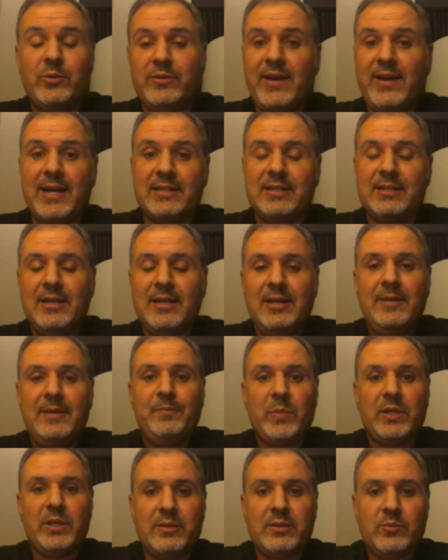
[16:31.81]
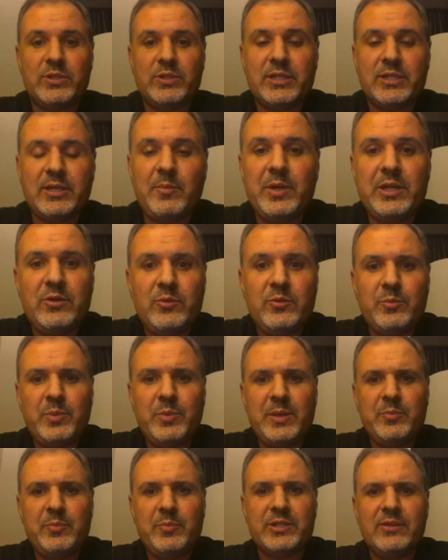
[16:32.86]
In fact, the, somebody who
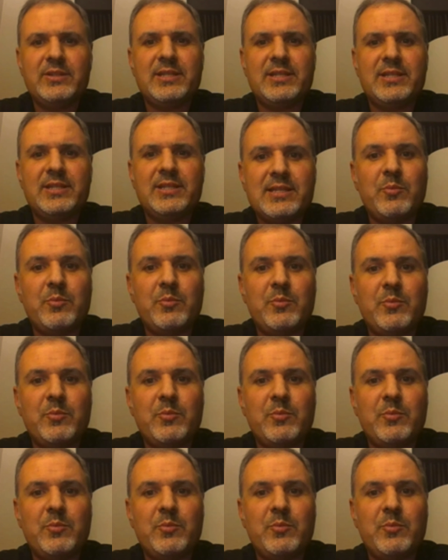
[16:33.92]
people still say is the,